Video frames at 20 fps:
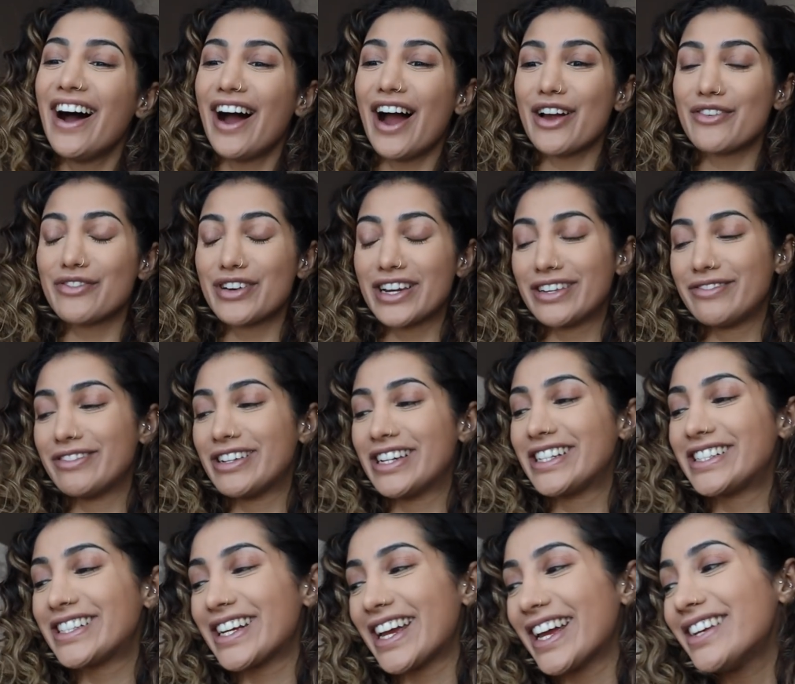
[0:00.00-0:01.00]
I
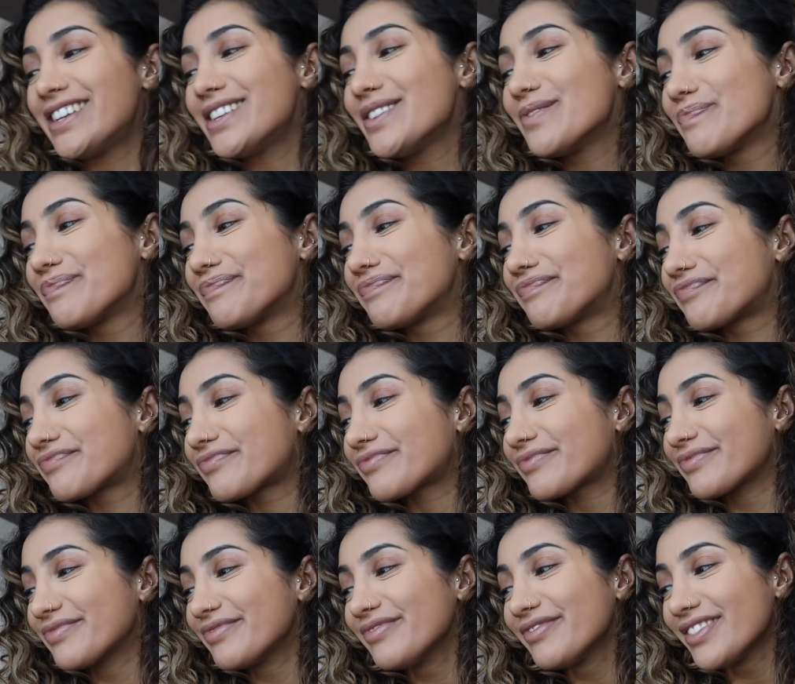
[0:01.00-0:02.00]
really did,
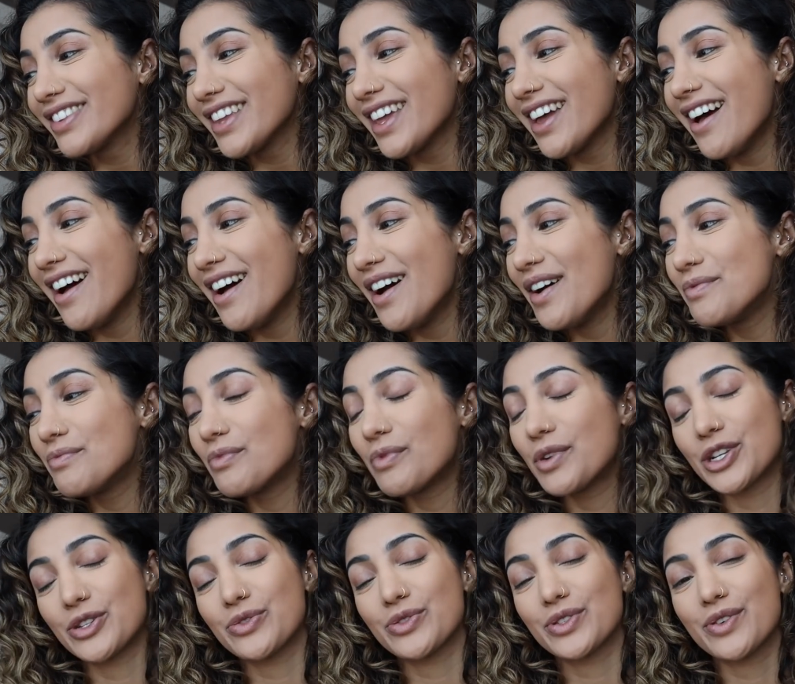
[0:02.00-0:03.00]

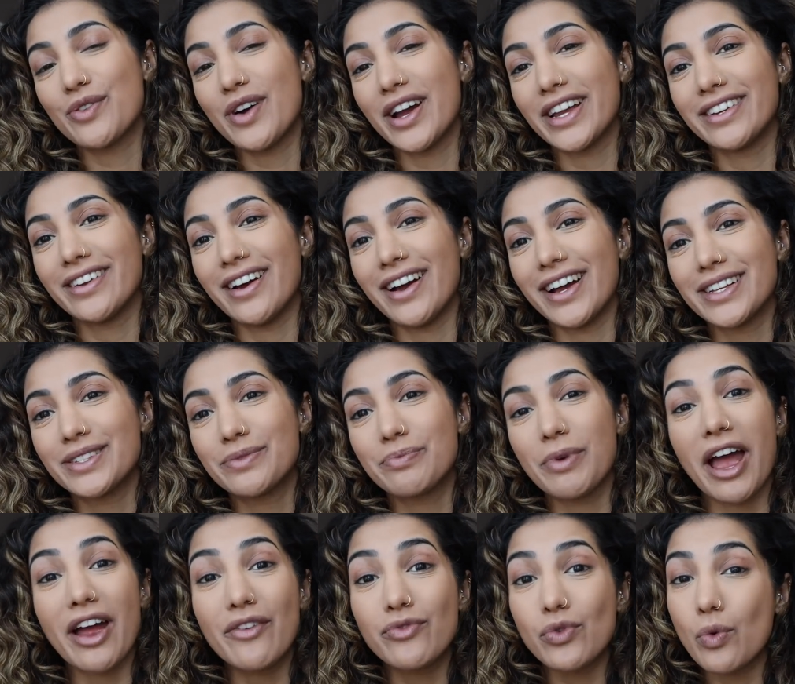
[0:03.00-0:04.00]
which was quite nice.
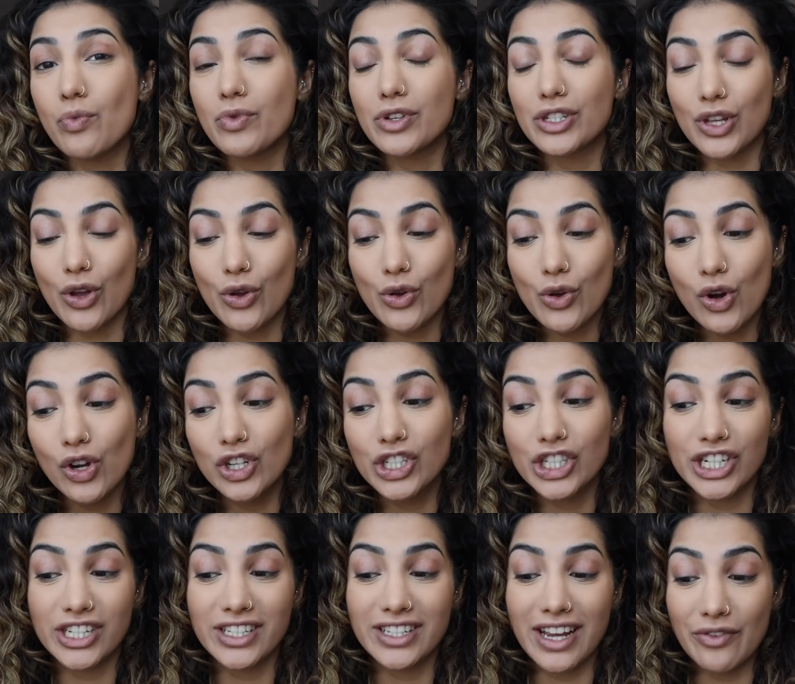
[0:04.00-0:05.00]
But everyone was so
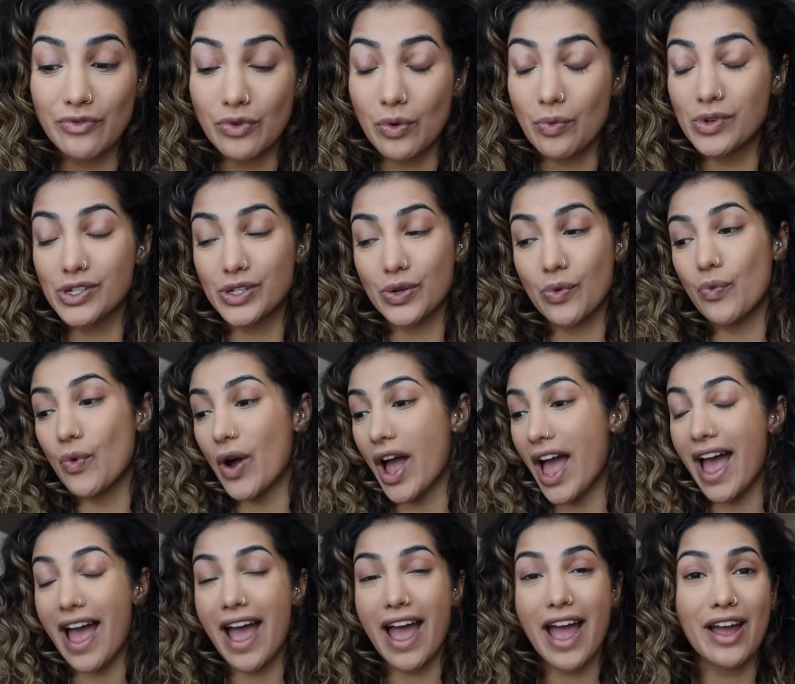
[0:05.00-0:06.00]
conscious, everyone was
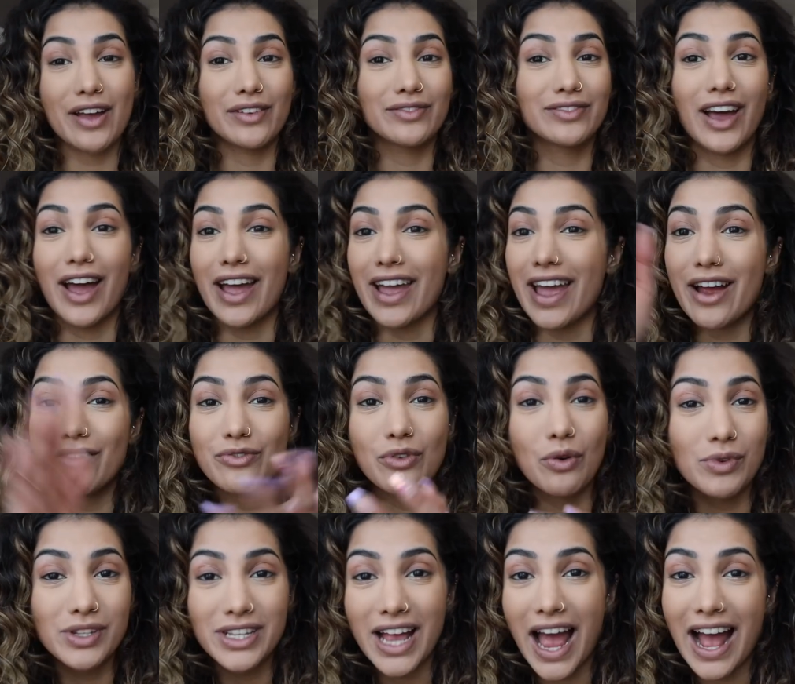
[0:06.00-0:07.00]
aware, like
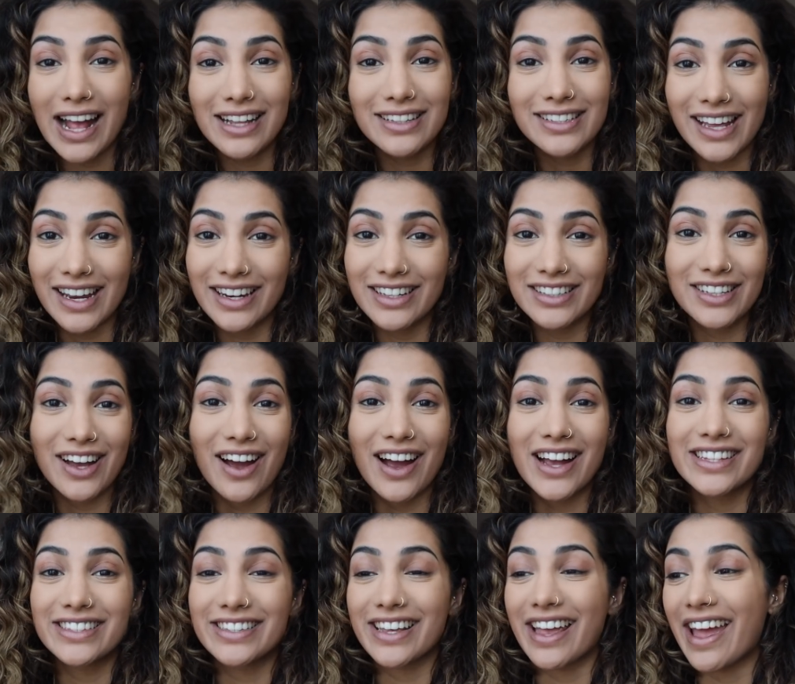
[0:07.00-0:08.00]
everyone was hand
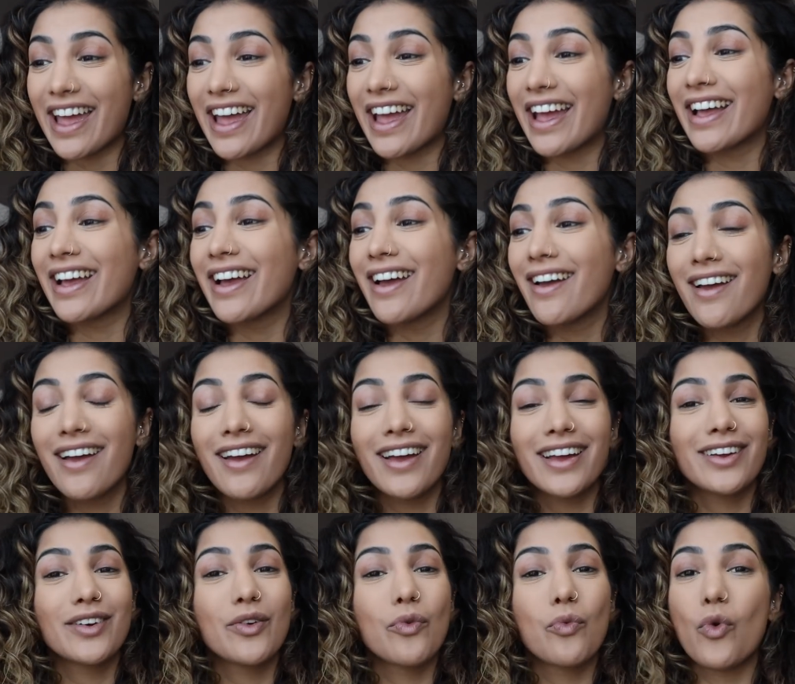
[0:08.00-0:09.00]
sanitizing,
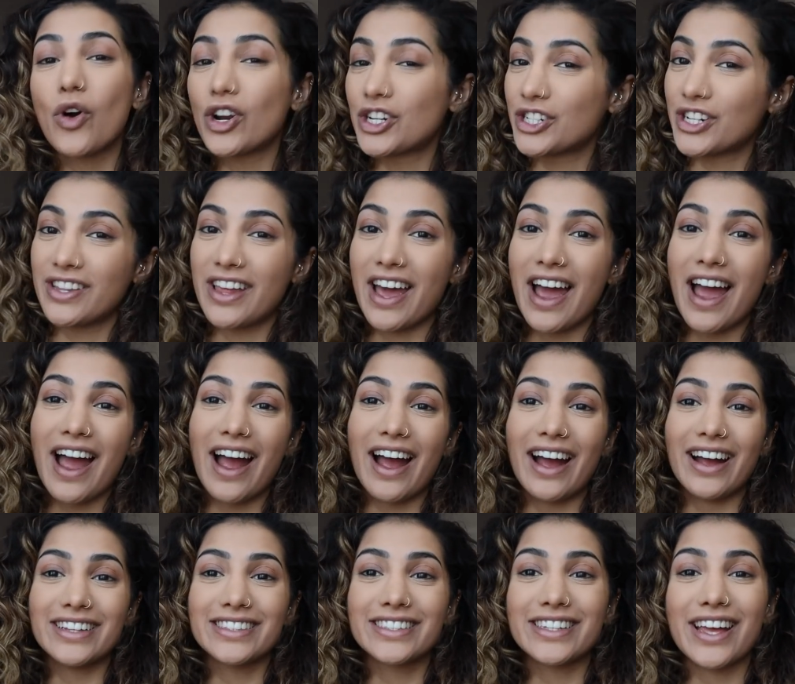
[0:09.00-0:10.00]
washing their
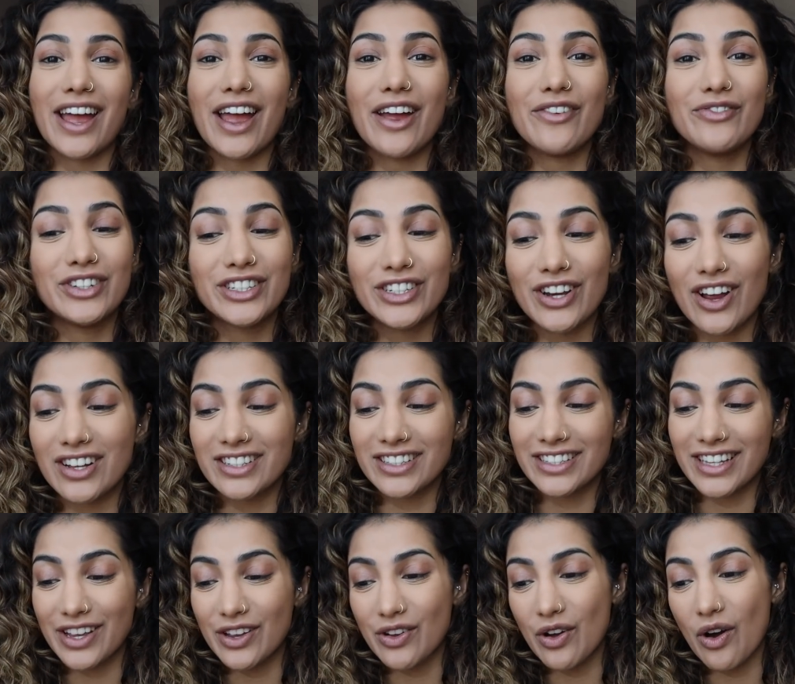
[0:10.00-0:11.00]
hands every chance
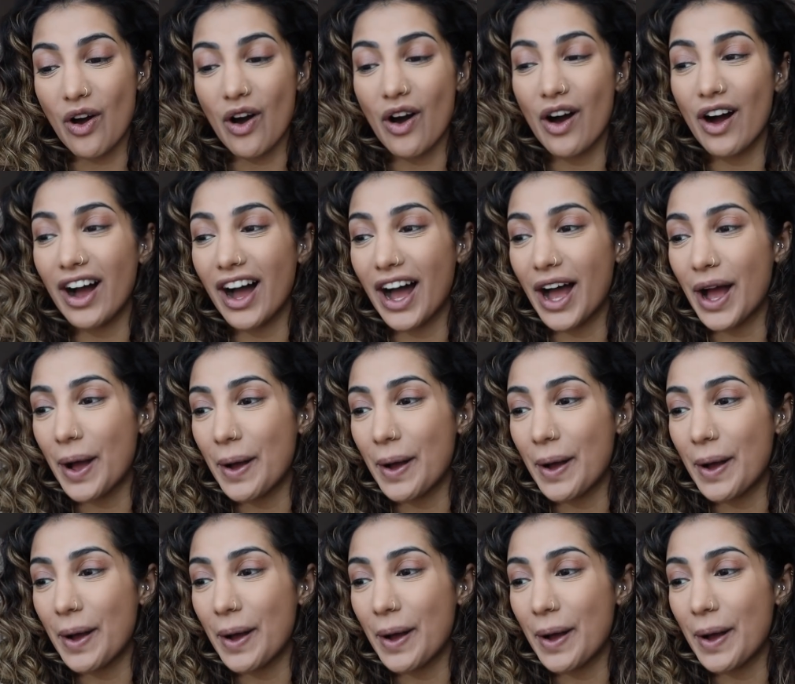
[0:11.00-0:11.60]
they got.